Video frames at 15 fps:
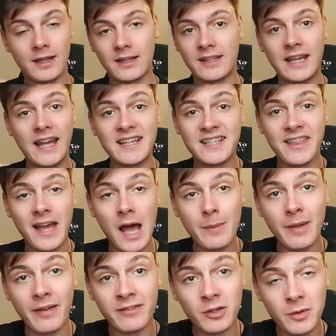Get into the
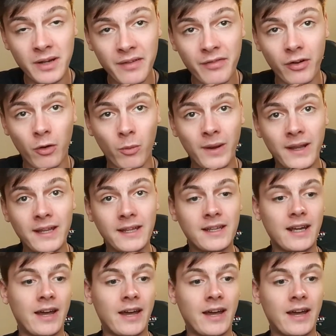habit of doing it for a week,